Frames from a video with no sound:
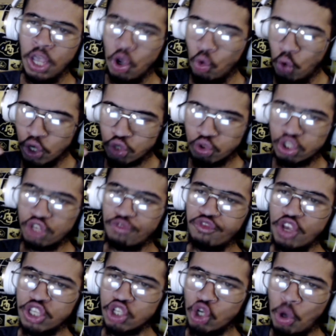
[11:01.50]
which was the
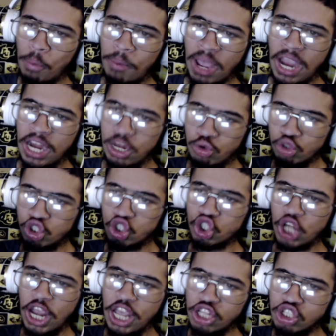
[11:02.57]
physical pain. He was
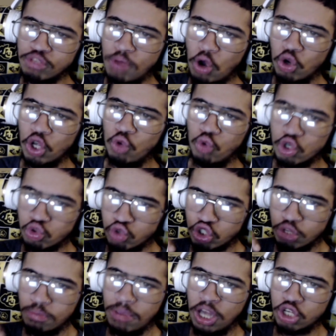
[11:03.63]
chain smoking, which was
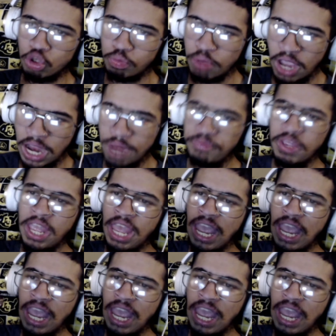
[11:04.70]
the mental pain.